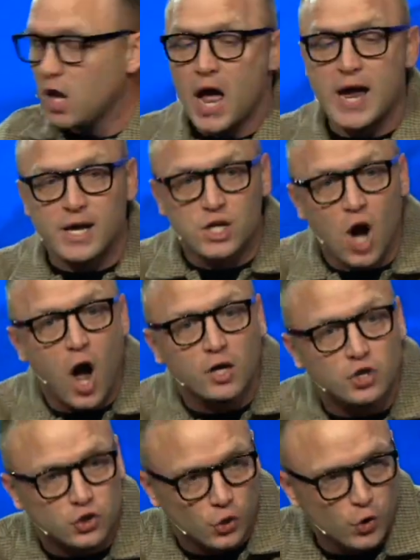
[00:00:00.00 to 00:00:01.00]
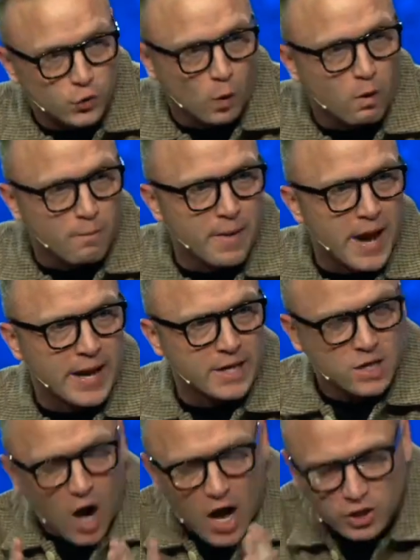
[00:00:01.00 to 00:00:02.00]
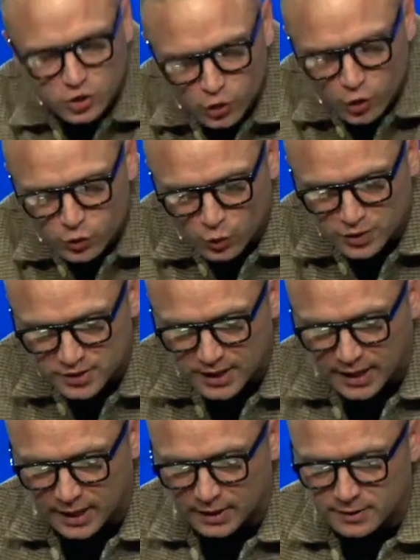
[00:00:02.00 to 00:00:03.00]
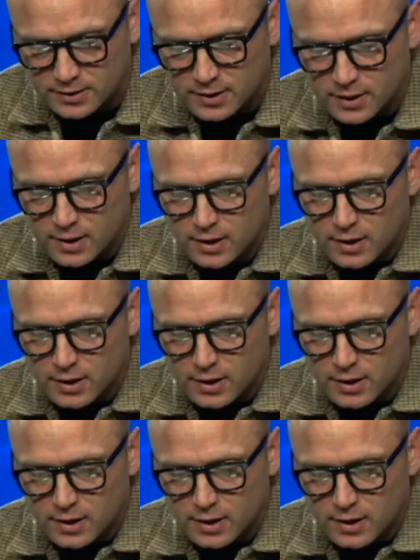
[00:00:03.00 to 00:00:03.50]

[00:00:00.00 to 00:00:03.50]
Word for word: Like, God's truth will remain. God's truth will stand.